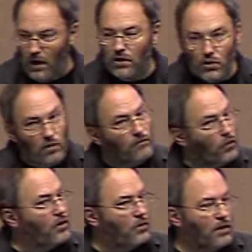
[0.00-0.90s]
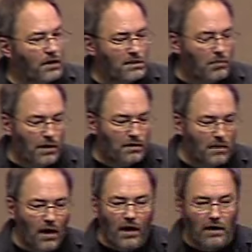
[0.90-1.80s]
2 and 4 are the release beats.
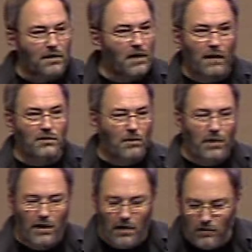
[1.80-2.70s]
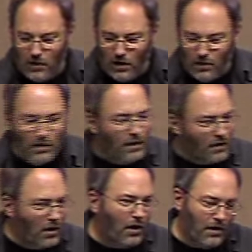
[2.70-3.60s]
Anytime somebody in their
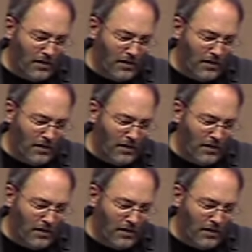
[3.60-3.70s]
car,